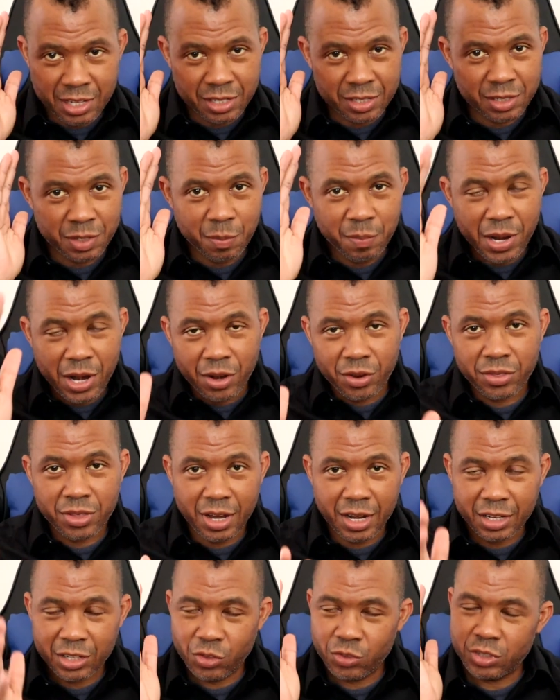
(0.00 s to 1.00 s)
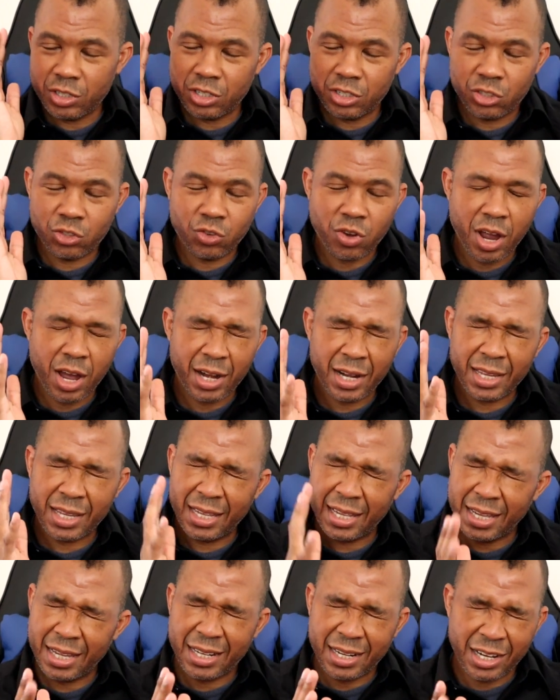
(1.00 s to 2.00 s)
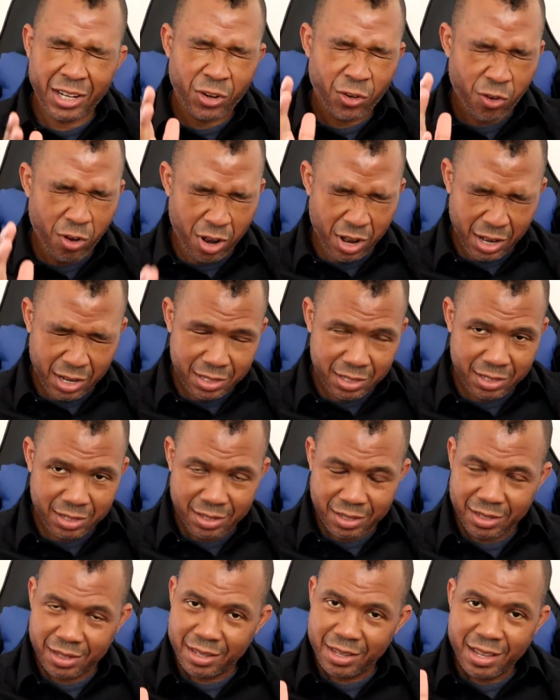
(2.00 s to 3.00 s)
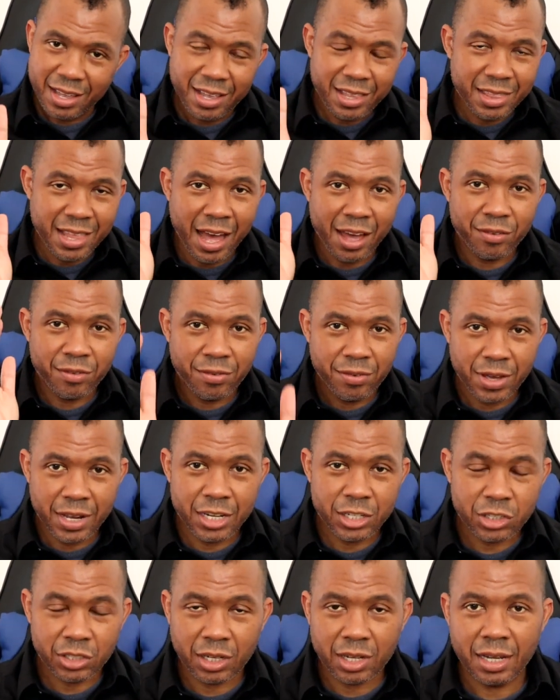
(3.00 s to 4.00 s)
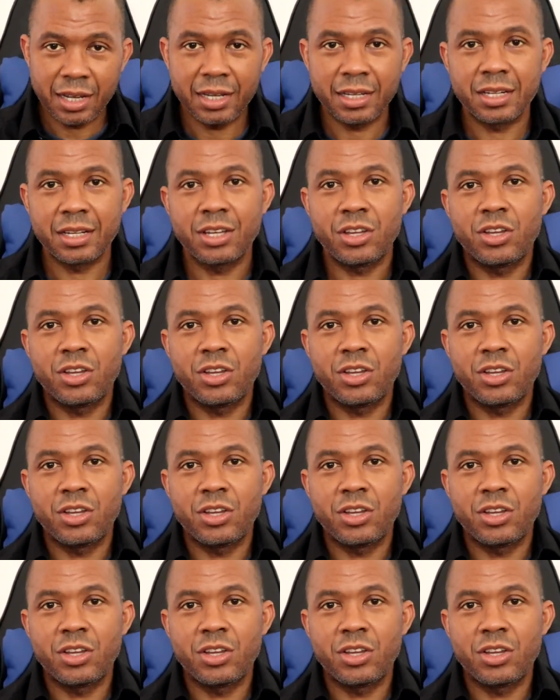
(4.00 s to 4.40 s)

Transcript: This is a marathon. You're just trying to get across that finish line.